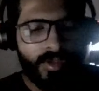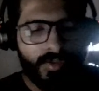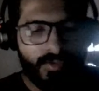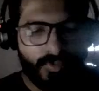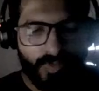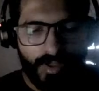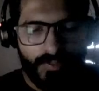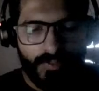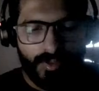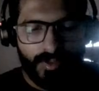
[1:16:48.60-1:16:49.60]
So we have a
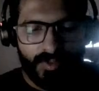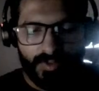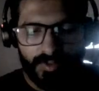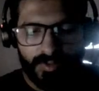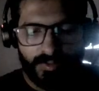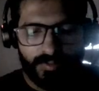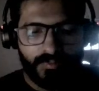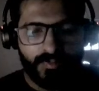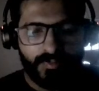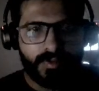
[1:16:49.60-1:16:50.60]
list
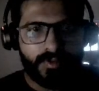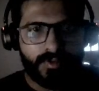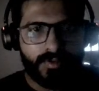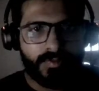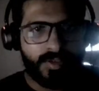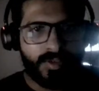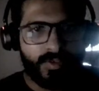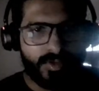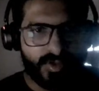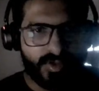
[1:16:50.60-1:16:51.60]
with a value
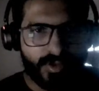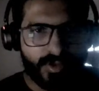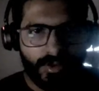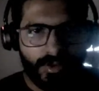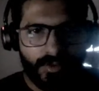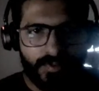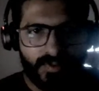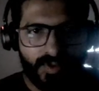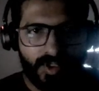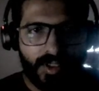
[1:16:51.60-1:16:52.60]
integer, and we
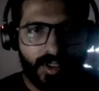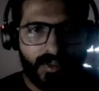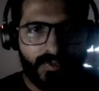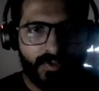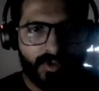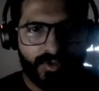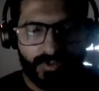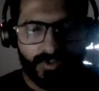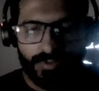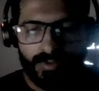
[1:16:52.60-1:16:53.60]
say li is equals
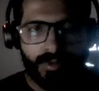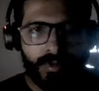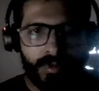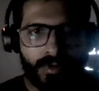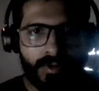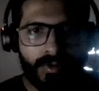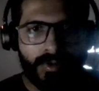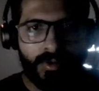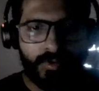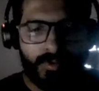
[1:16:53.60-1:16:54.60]
to
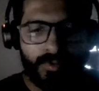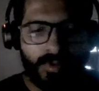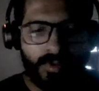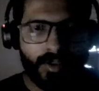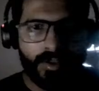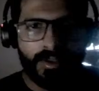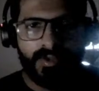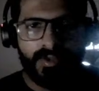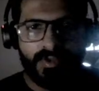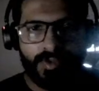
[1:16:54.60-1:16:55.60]
new array
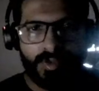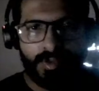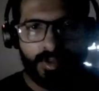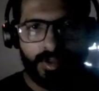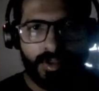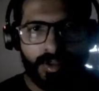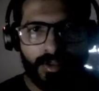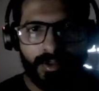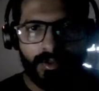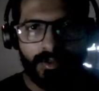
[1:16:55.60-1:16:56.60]
list, and
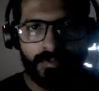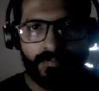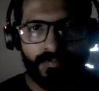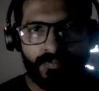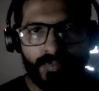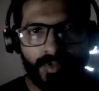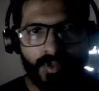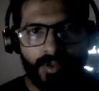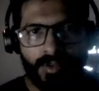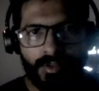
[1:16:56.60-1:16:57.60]

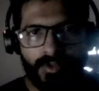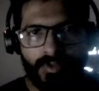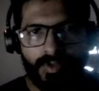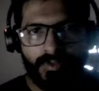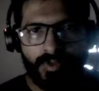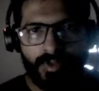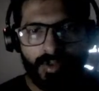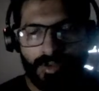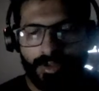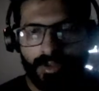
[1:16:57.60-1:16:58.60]
you see we
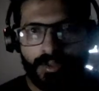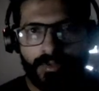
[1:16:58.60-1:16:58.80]
created it.